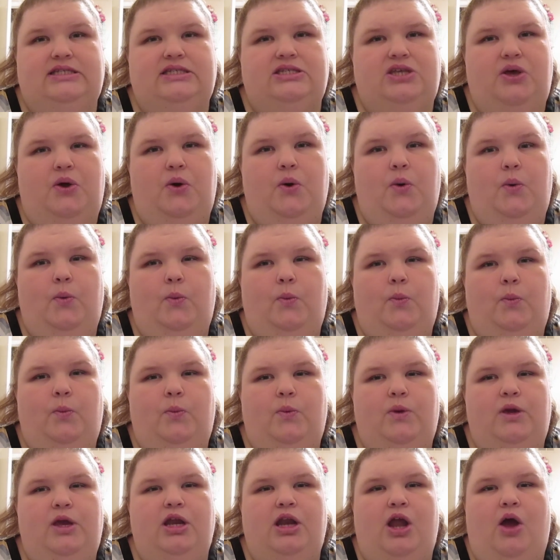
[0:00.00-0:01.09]
So,
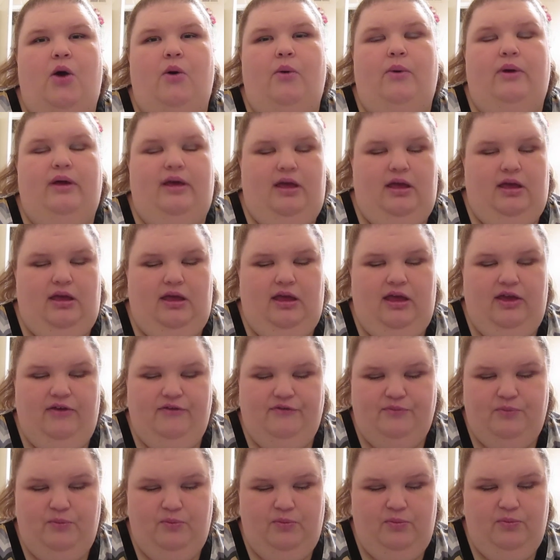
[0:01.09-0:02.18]
you know,
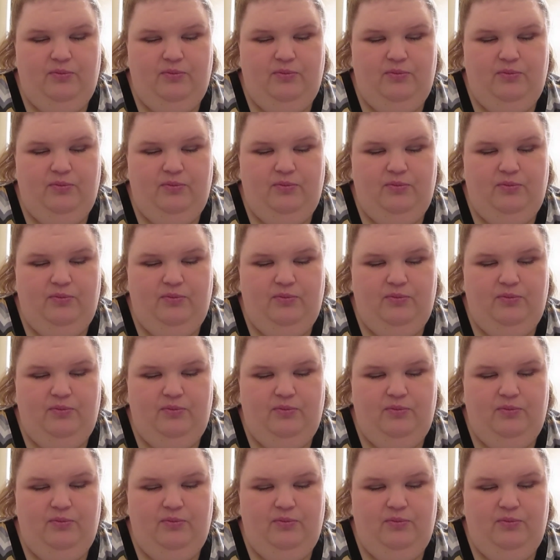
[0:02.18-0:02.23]
if